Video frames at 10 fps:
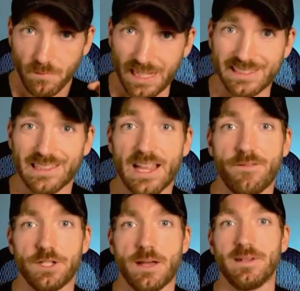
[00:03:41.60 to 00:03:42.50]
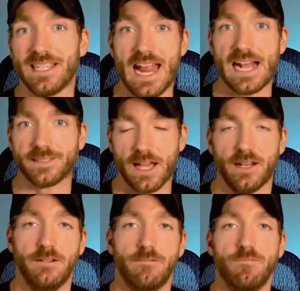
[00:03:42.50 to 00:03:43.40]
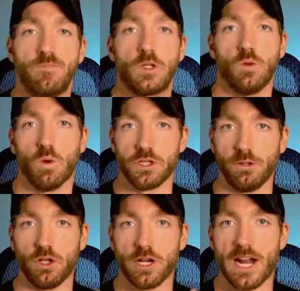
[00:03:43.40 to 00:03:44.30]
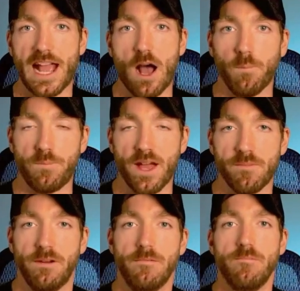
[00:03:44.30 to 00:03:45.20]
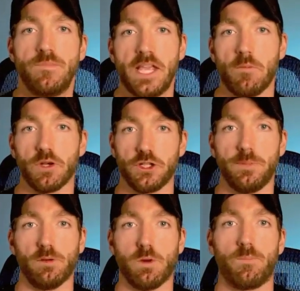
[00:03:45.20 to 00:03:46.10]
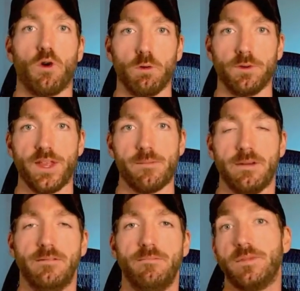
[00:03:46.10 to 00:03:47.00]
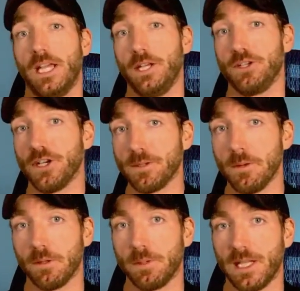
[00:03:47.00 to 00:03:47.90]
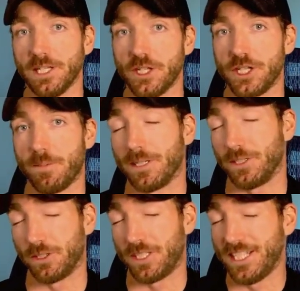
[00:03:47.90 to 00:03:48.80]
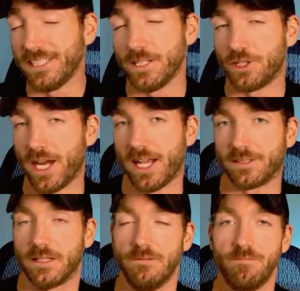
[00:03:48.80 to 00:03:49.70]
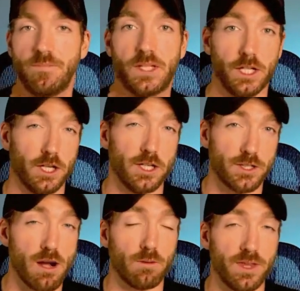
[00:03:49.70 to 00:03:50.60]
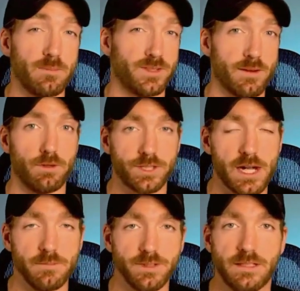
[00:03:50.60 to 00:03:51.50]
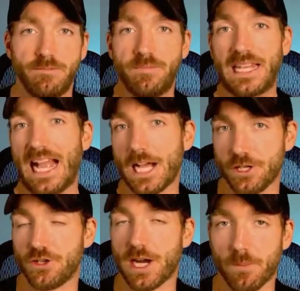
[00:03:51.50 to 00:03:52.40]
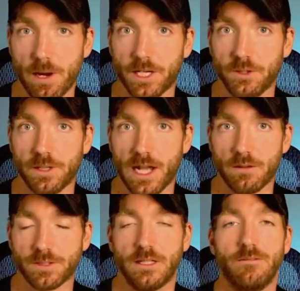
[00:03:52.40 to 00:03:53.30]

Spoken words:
is leverage them as an asset. Once you learn how to help them, and once you build rapport with them, and you start to build a relationship, because there's a decent chance you're going to talk with them several times as you're trying to break into accounts,